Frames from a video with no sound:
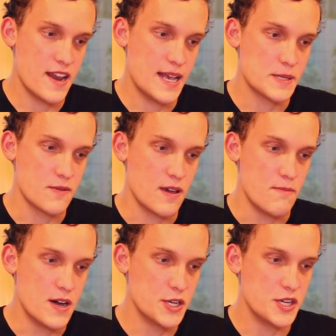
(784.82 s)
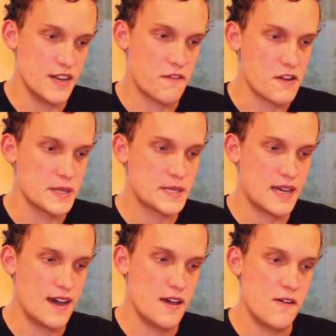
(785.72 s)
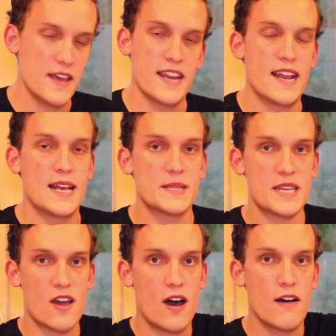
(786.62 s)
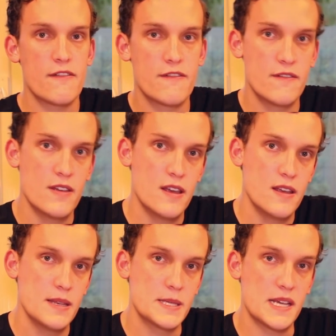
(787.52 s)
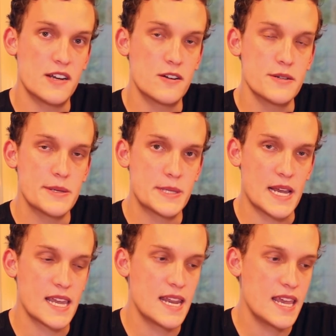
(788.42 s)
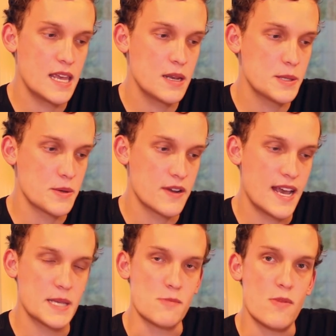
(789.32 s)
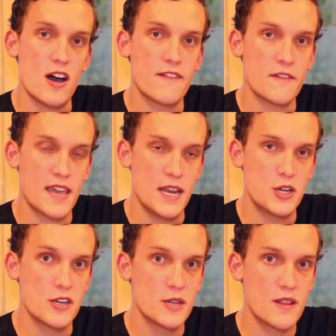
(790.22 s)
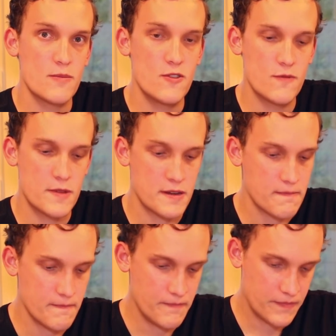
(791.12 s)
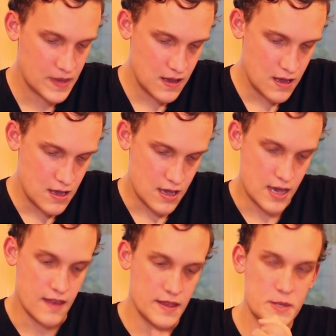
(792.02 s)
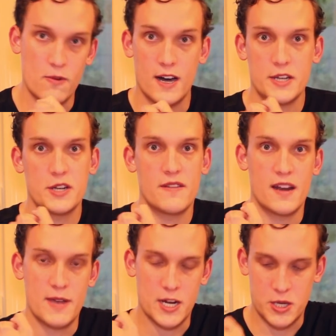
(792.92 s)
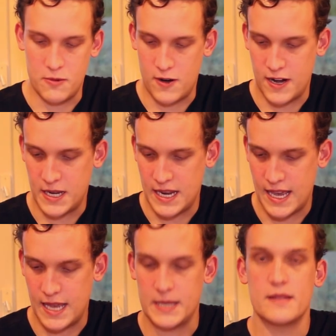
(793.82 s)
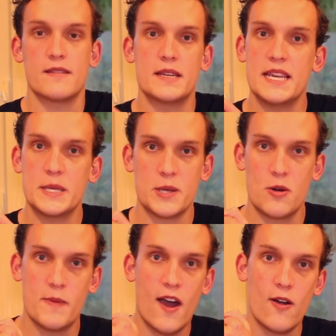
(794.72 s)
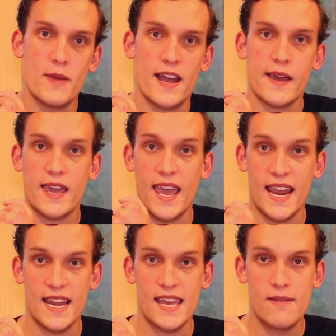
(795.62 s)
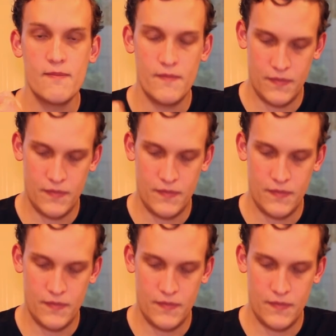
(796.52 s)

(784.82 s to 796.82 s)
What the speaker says: has a much different style, and it has the off-center second hand, so it has a modification to the movement. This watch that I'm actually wearing today is Tissot Powermatic 80.